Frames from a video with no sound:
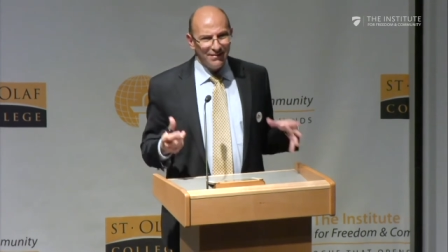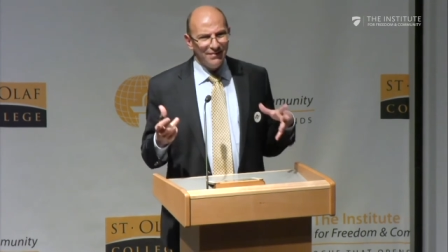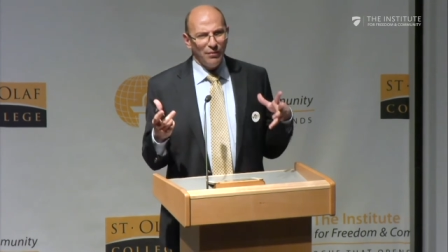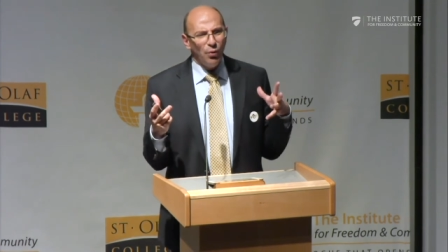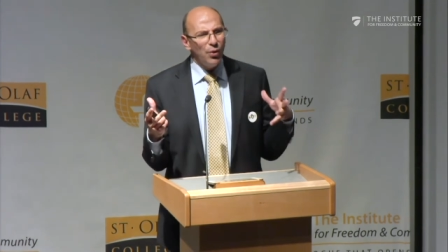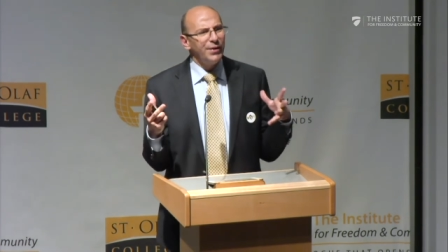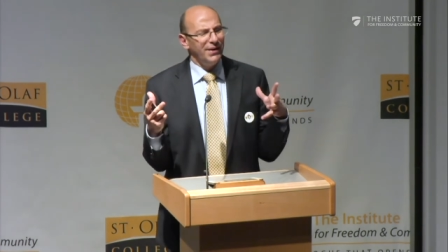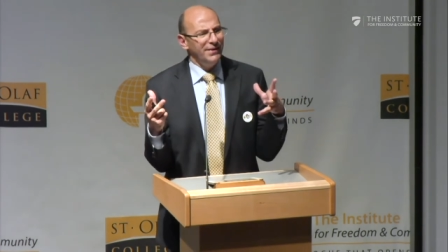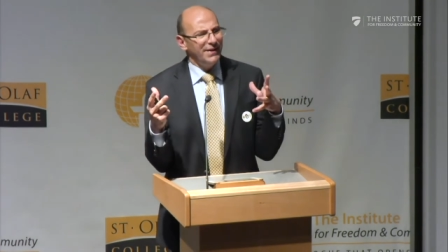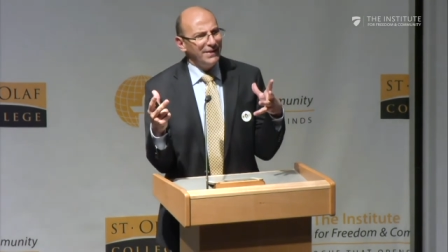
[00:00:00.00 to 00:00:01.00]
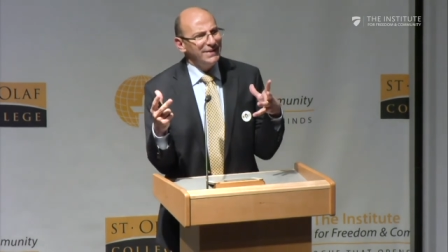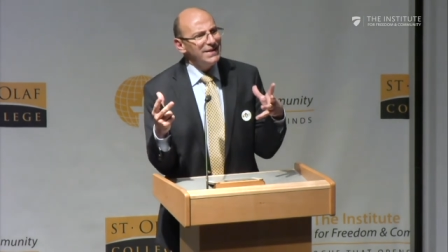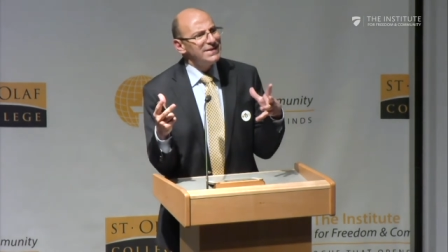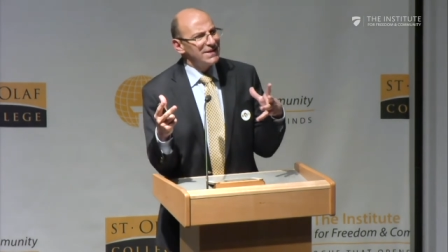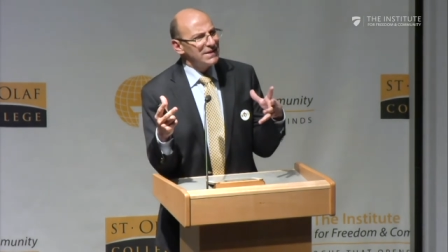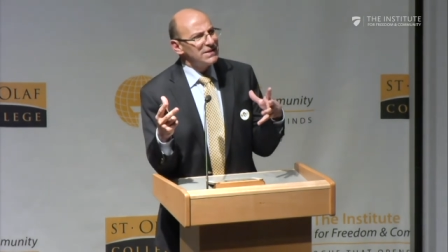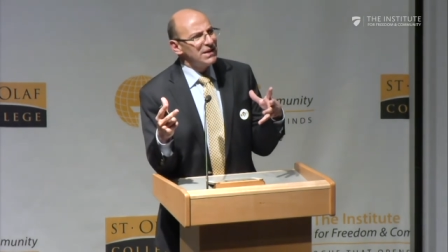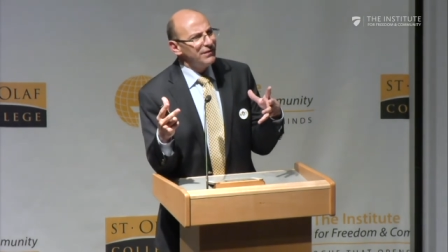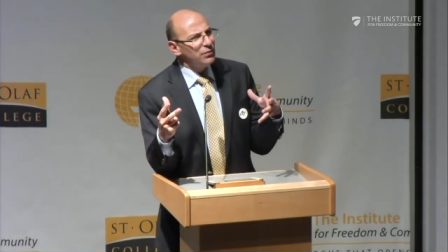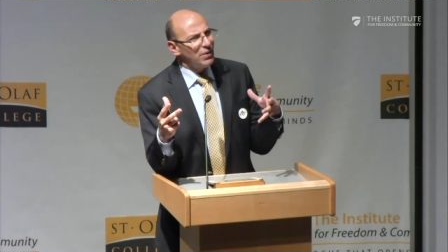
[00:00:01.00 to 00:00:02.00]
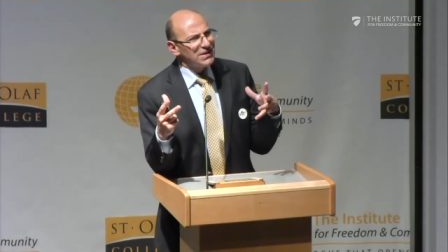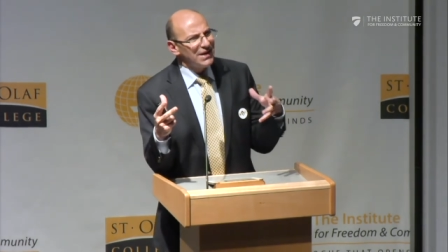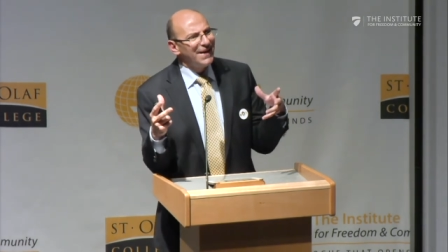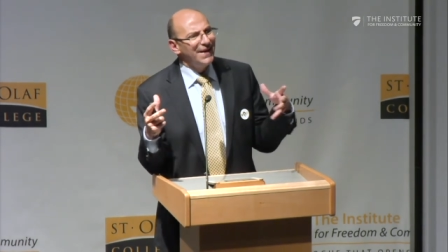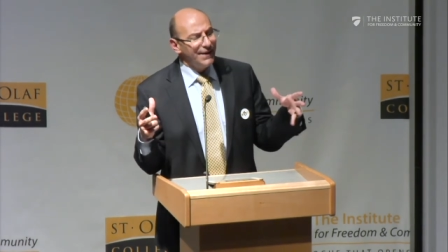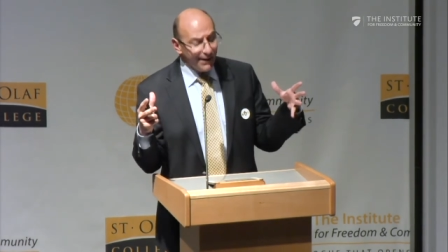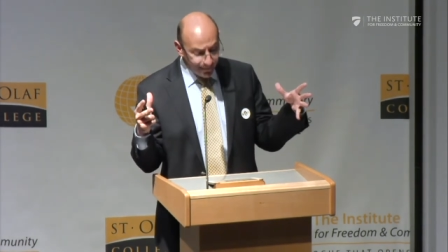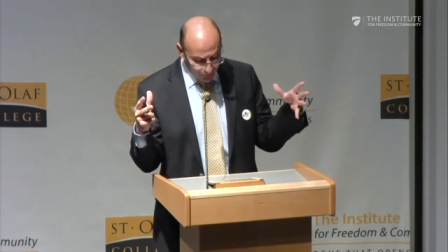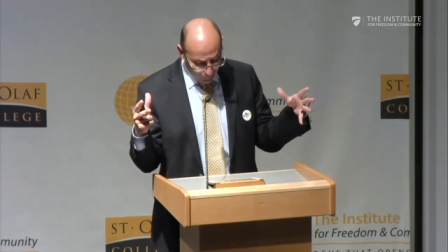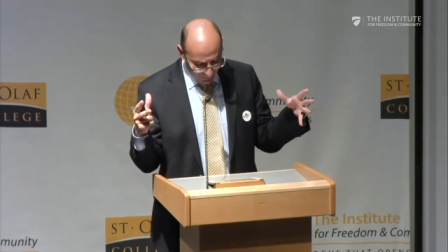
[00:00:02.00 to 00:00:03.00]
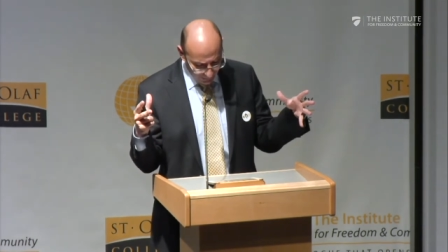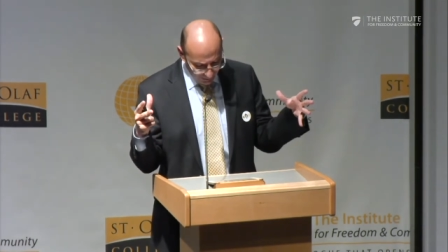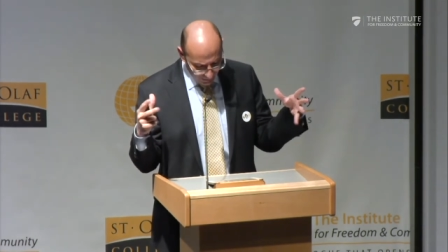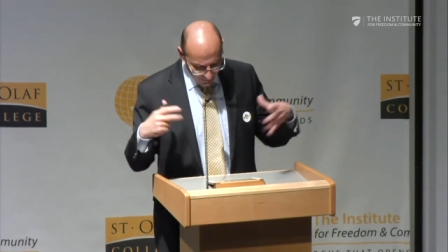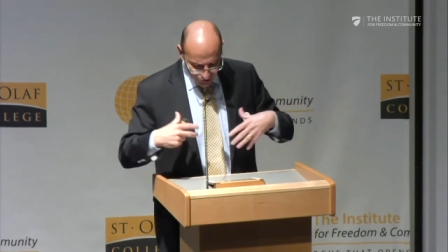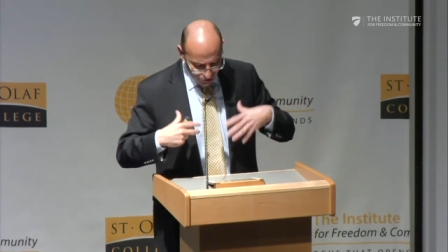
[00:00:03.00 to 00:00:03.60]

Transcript: The war in 1967 was like an earthquake. It